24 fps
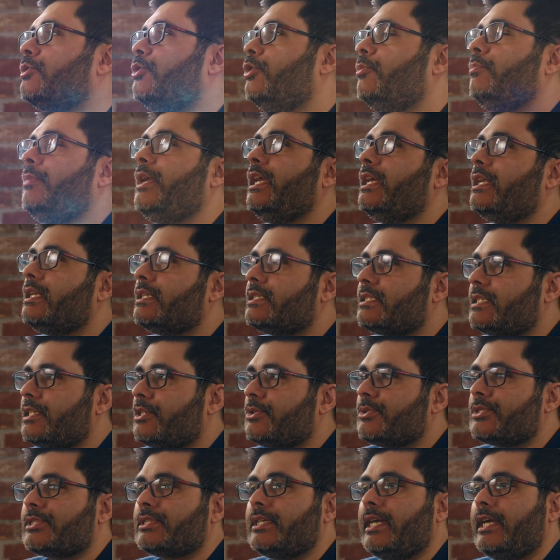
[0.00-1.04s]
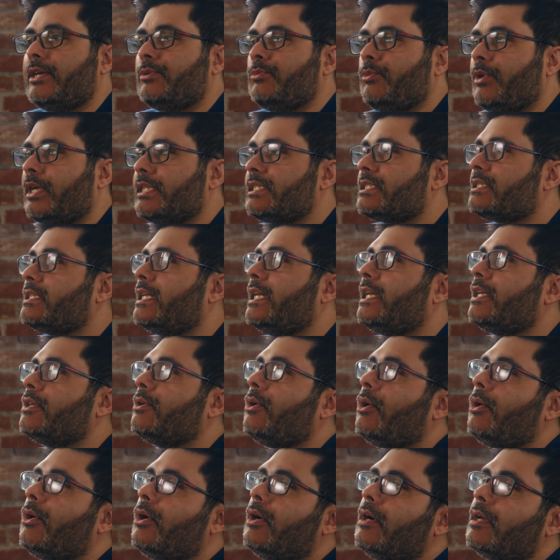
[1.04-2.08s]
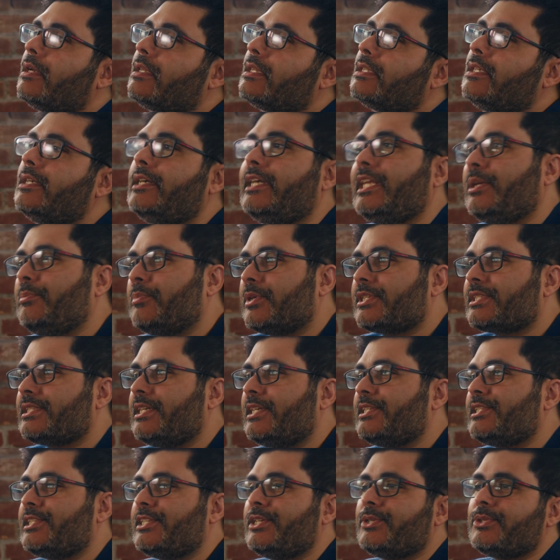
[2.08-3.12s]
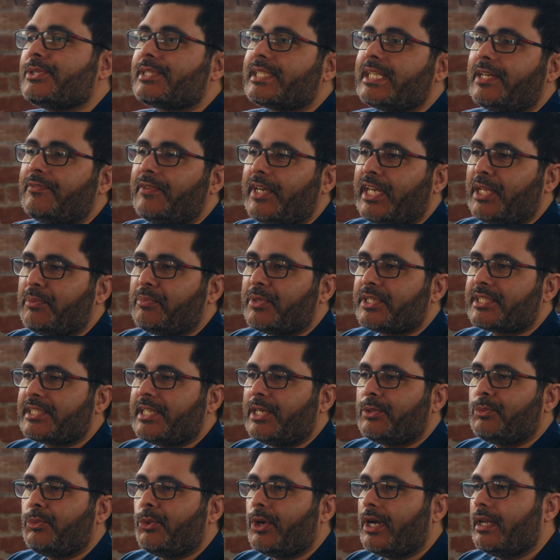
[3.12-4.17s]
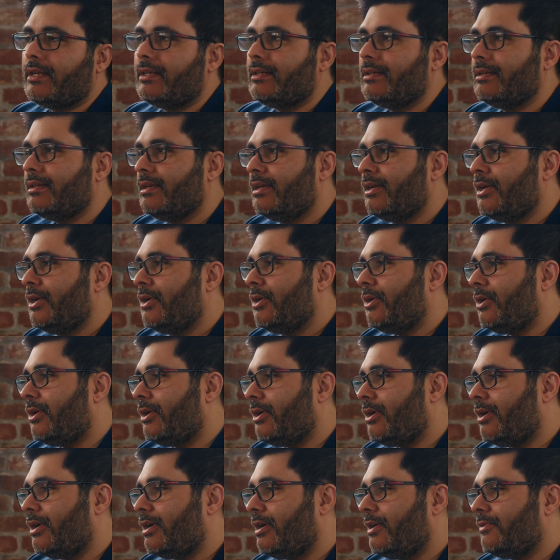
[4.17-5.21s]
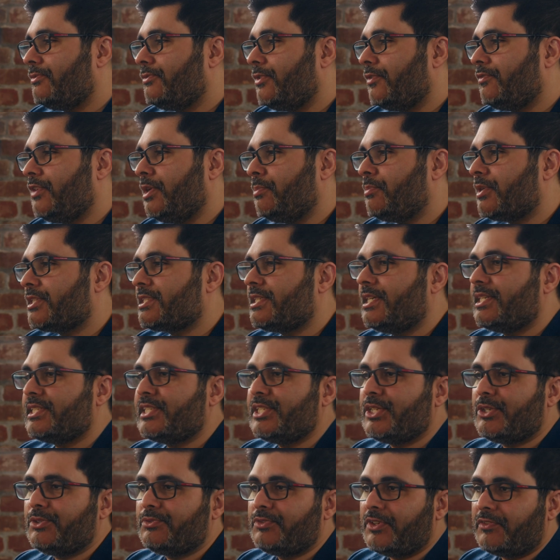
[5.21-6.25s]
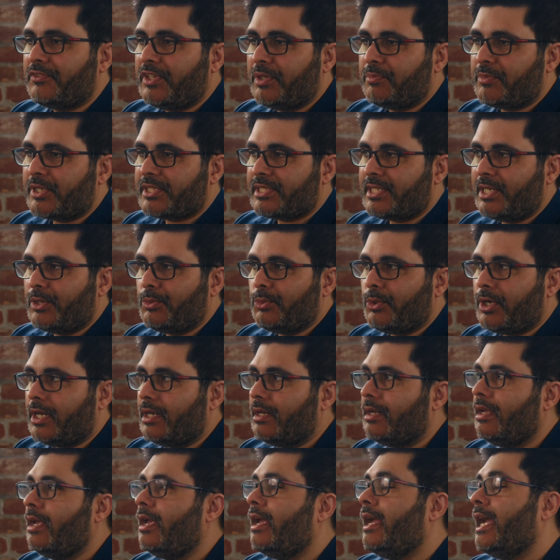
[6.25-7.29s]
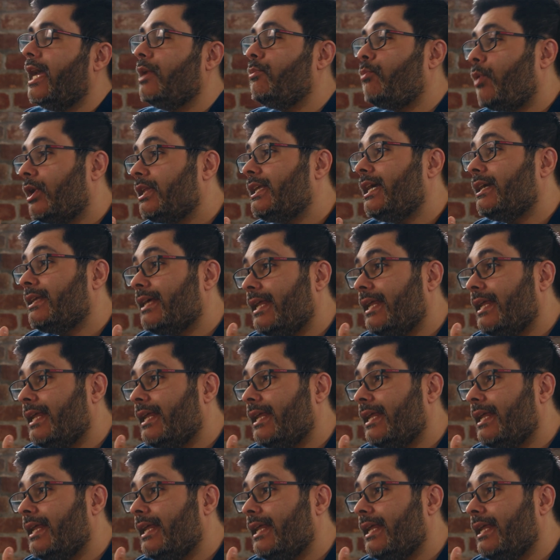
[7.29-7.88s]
could be in a zero state, one state, or 30% zero, 70% one, or 50% zero, 50% one. And what that